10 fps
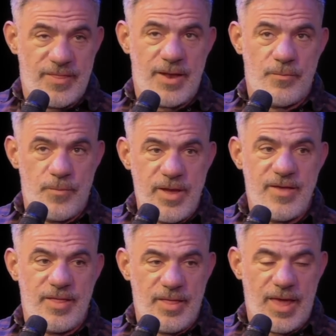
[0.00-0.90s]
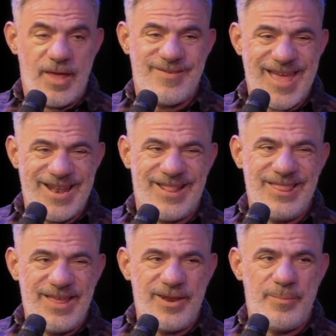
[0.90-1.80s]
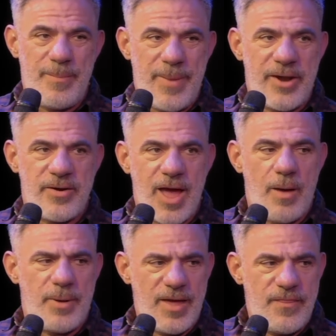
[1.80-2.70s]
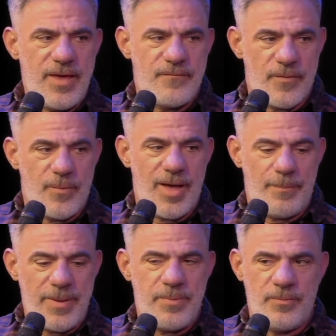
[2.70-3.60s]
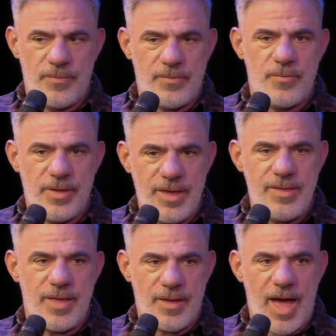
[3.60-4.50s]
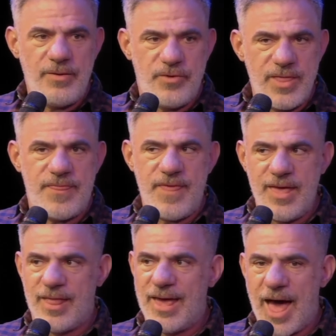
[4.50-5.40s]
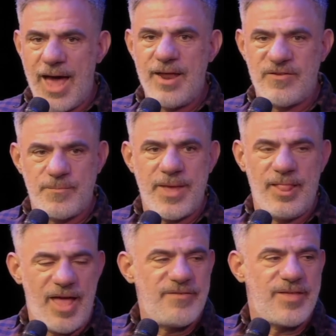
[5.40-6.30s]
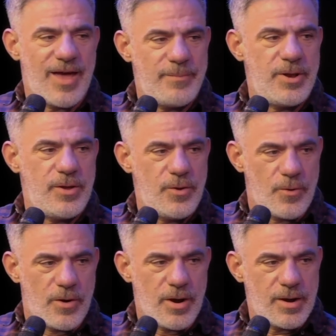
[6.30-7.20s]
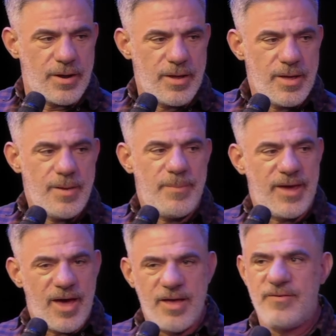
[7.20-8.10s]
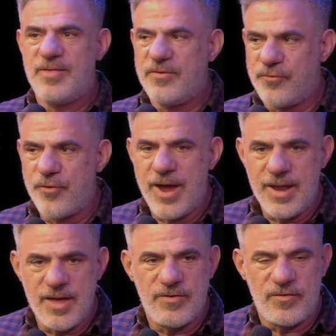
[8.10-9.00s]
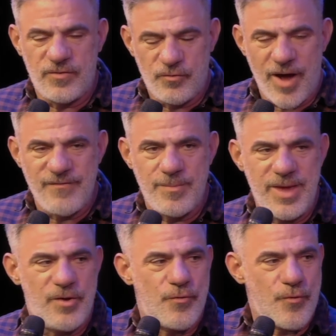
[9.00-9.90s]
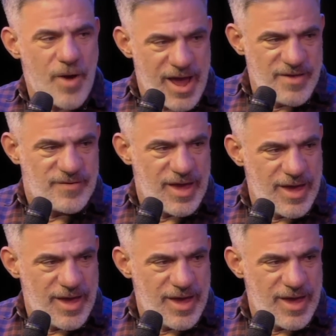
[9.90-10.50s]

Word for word: that re, like it's getting a little bit better now. But I think for a while, people really. I did think like I got to spend less time in New York because this train is driving me crazy.